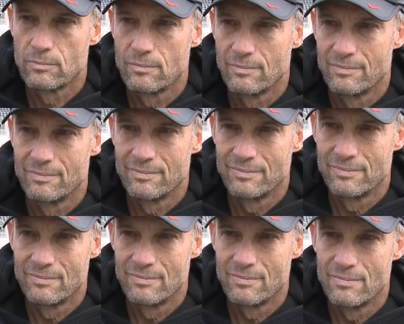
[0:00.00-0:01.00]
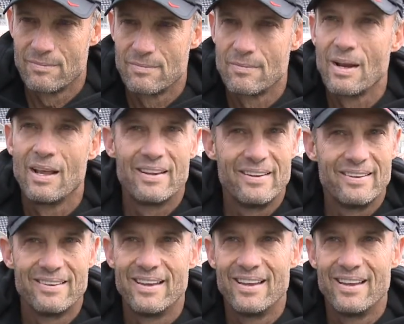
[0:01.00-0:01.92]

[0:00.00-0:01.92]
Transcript: new quarterback, uh, Luke Falk, a little bit?